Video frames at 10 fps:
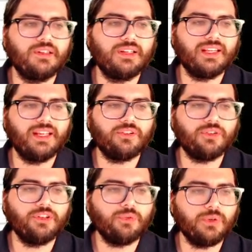Cancel
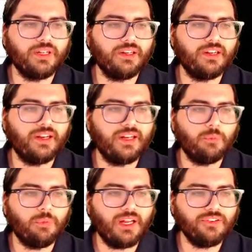this one out. I need a
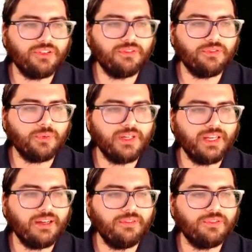positive
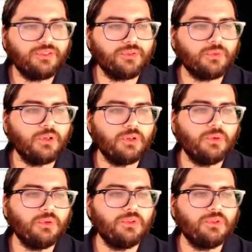3/2 row